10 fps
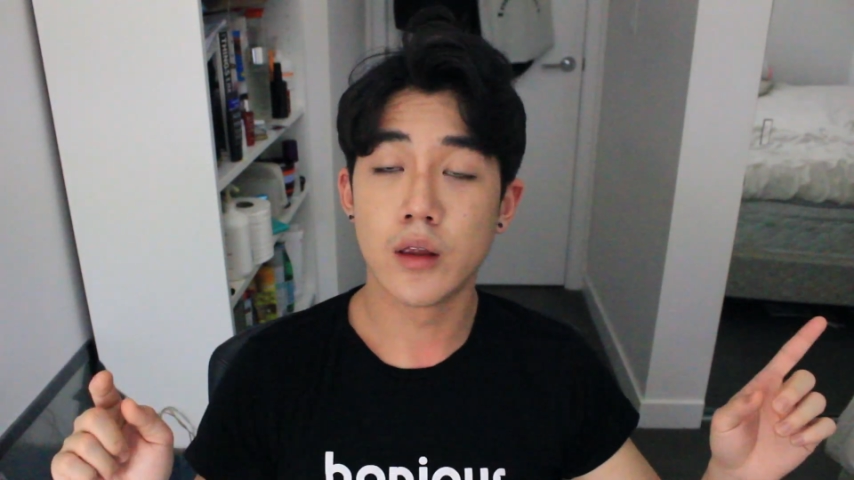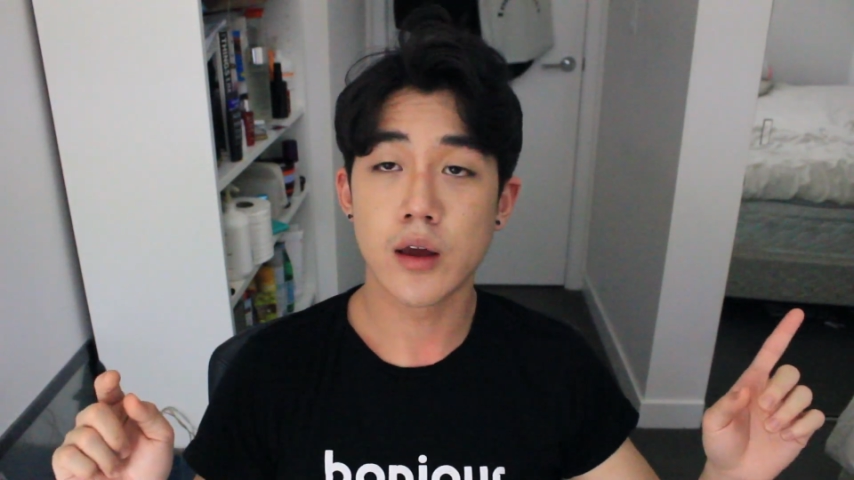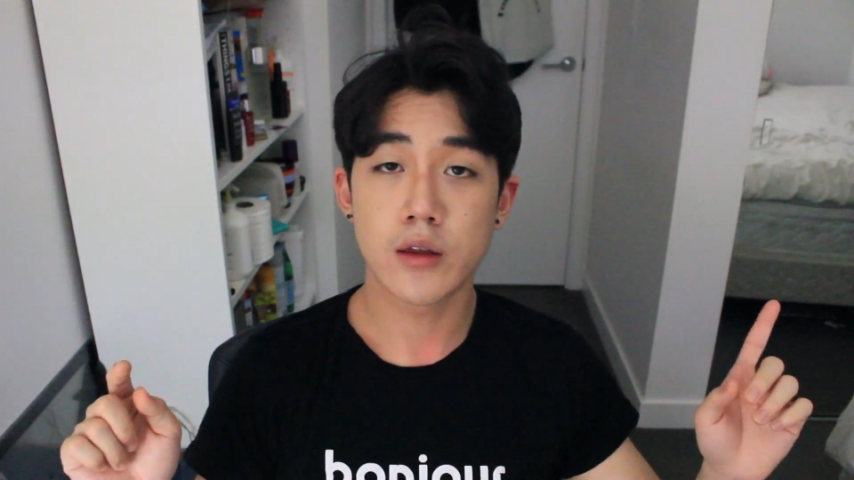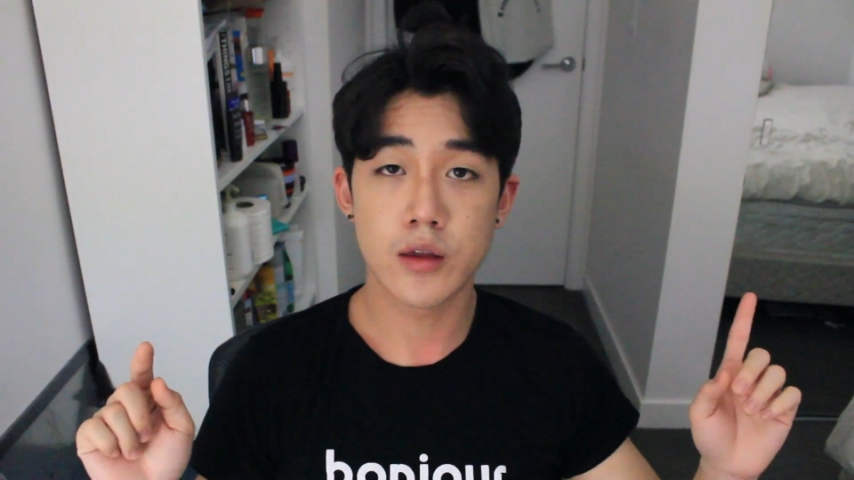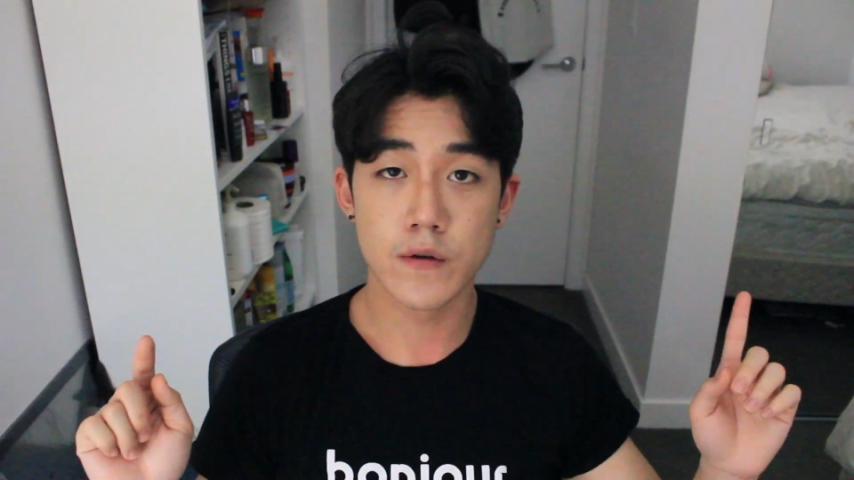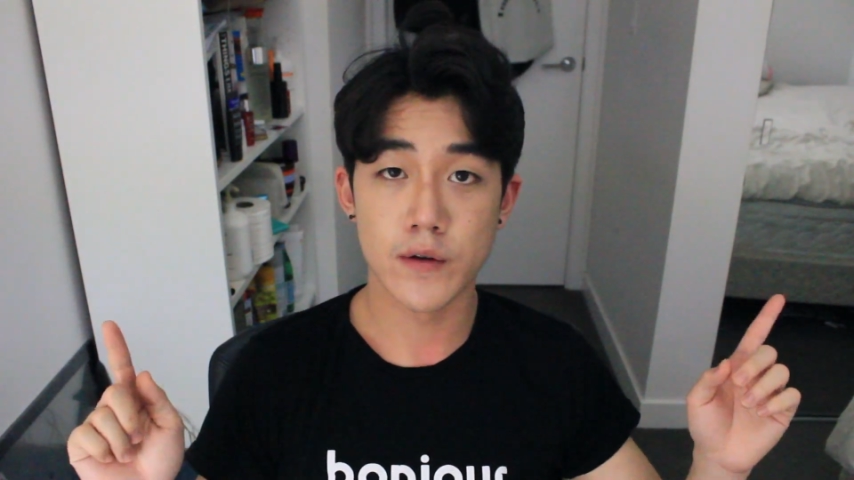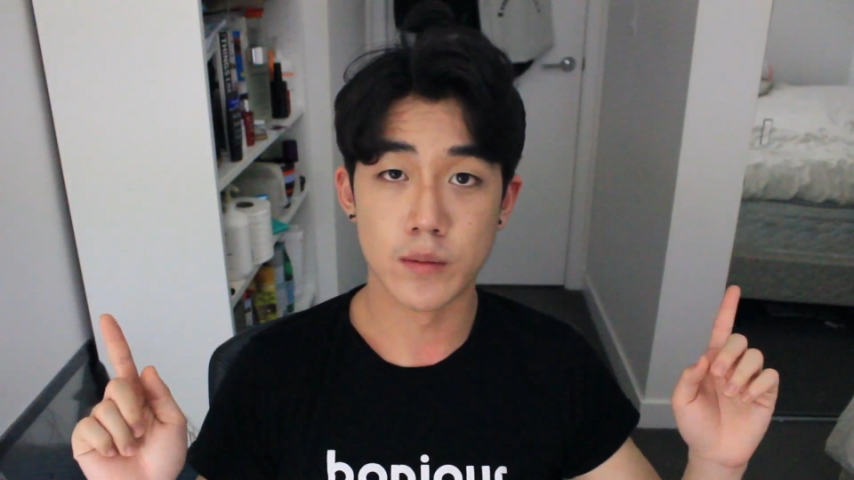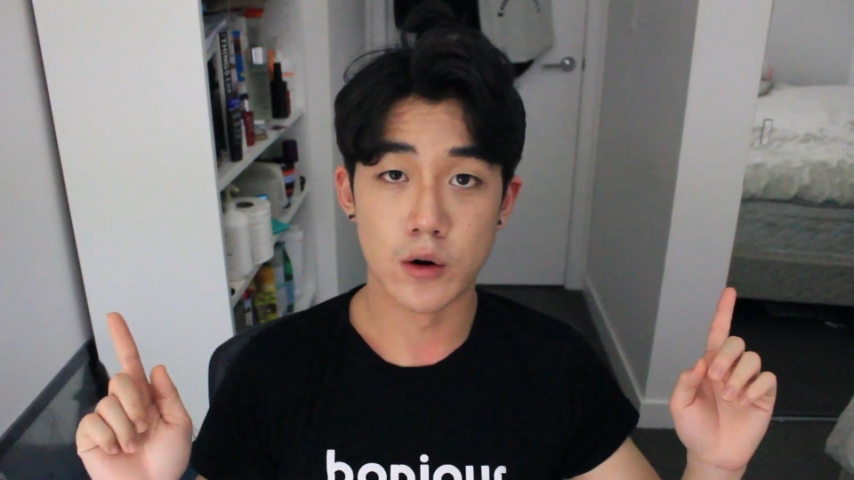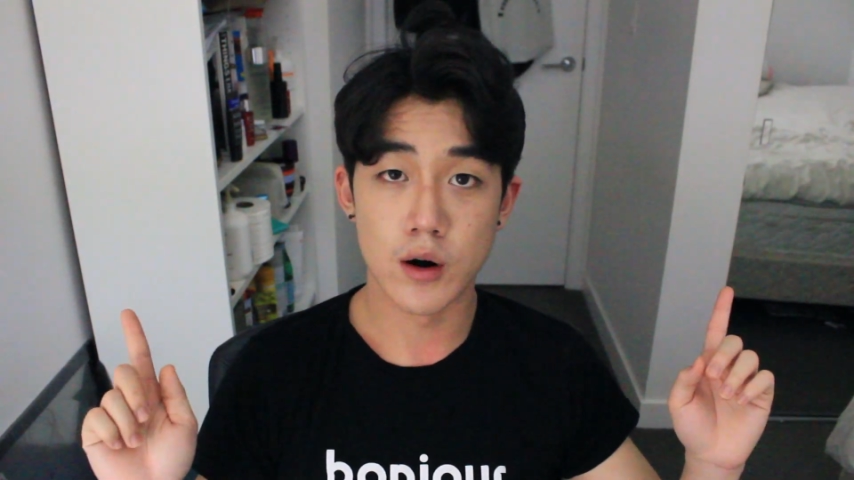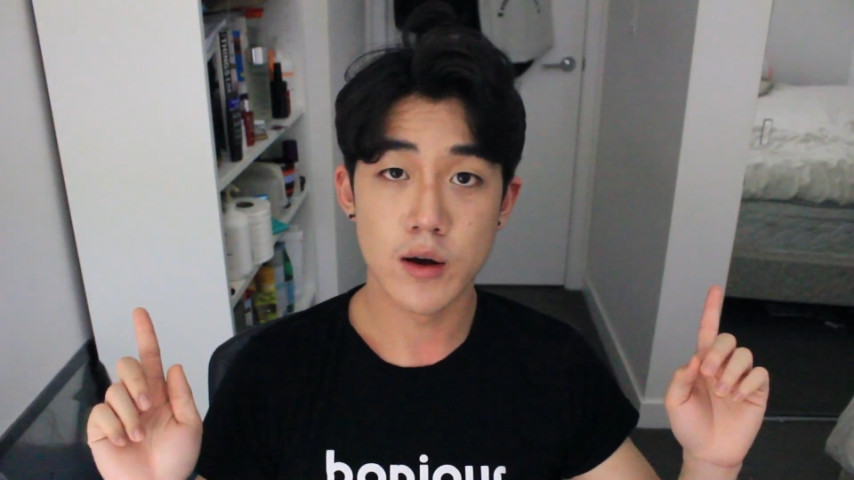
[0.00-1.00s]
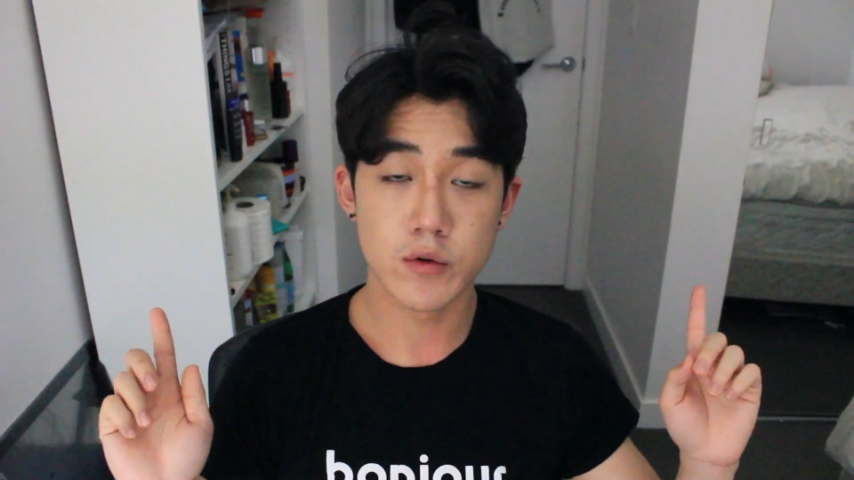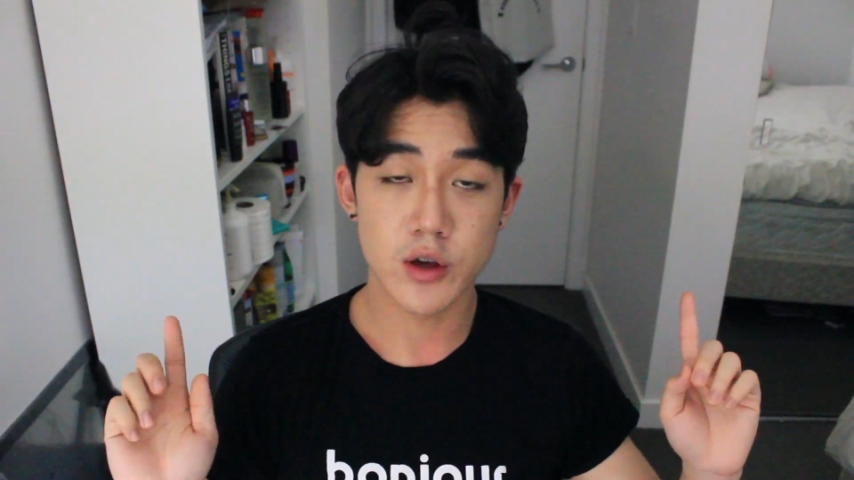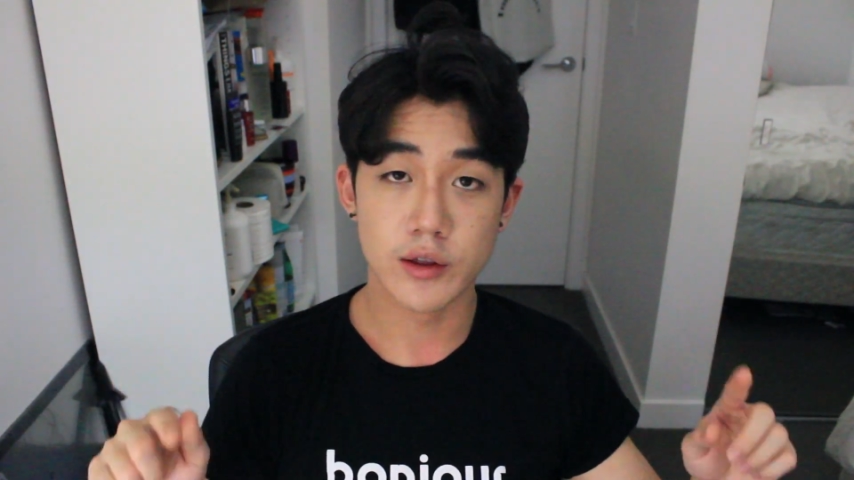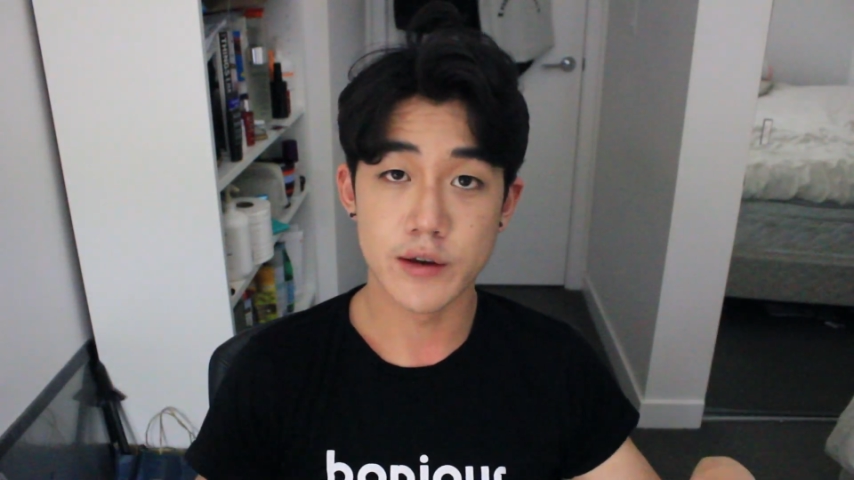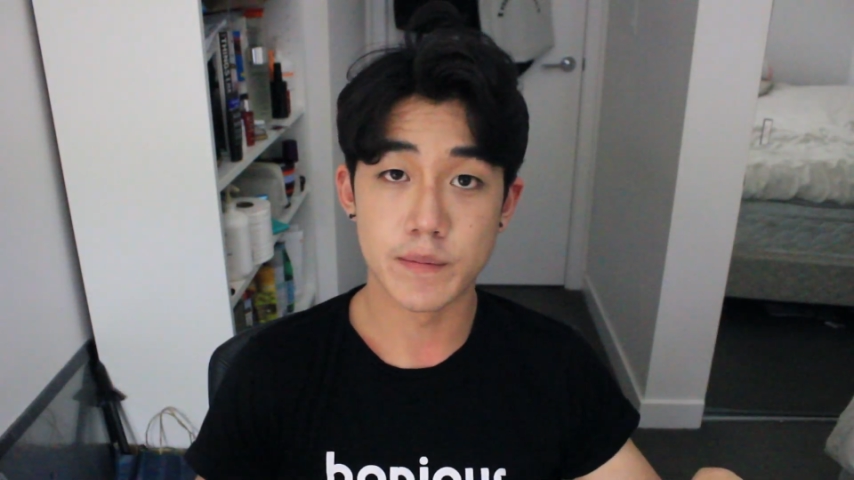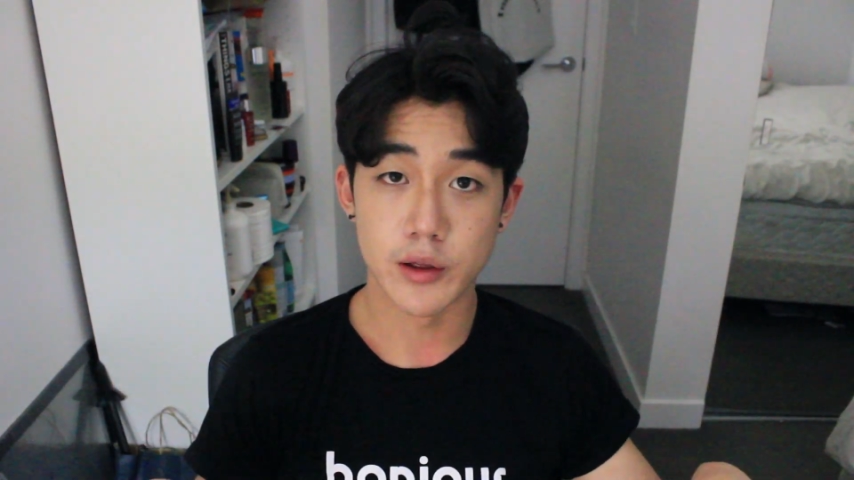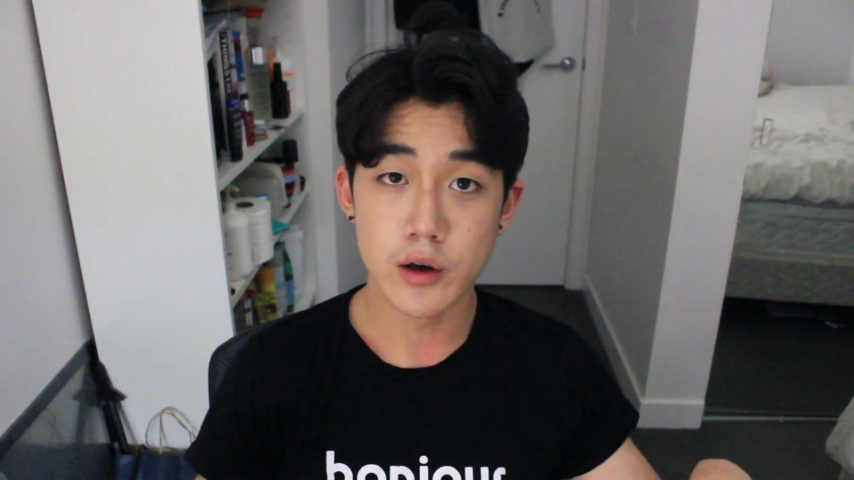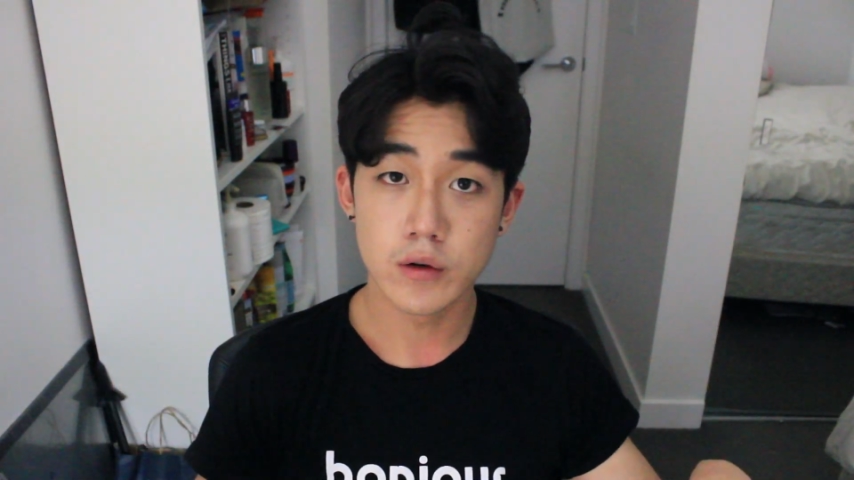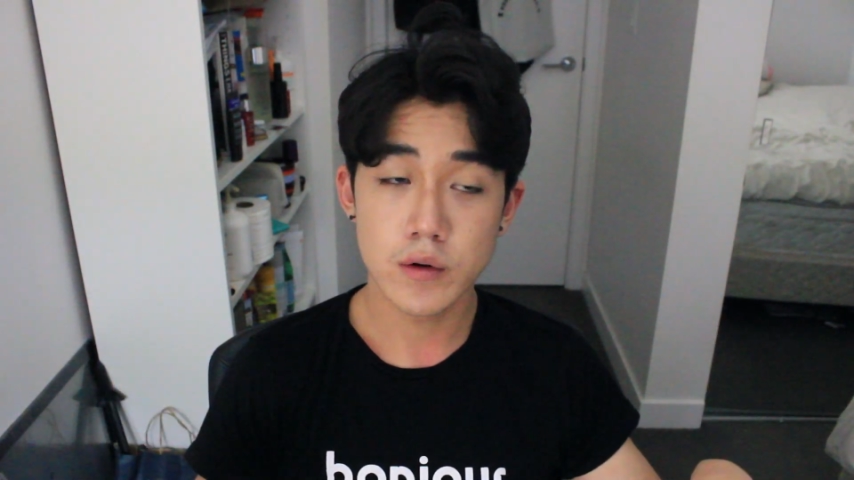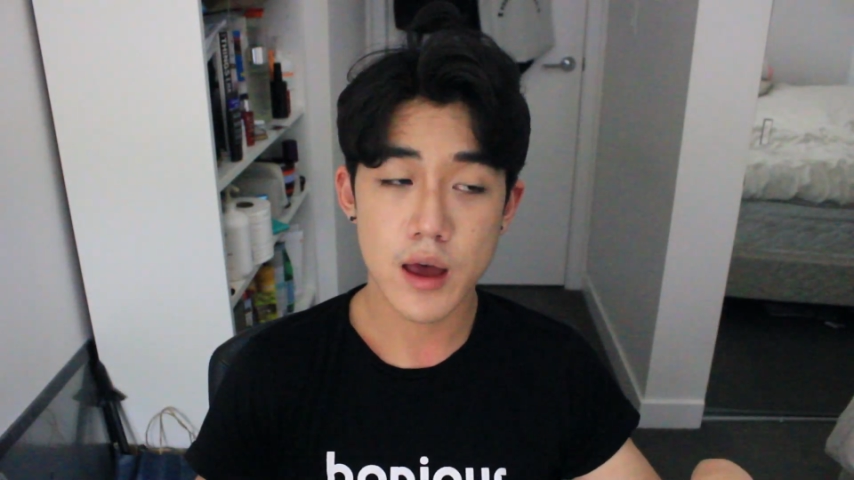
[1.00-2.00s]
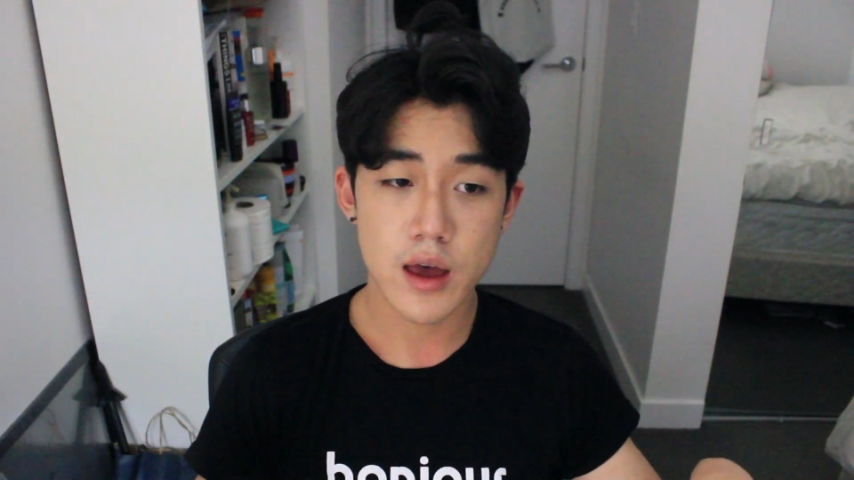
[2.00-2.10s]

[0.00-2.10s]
link to Filmora, which I'll leave below.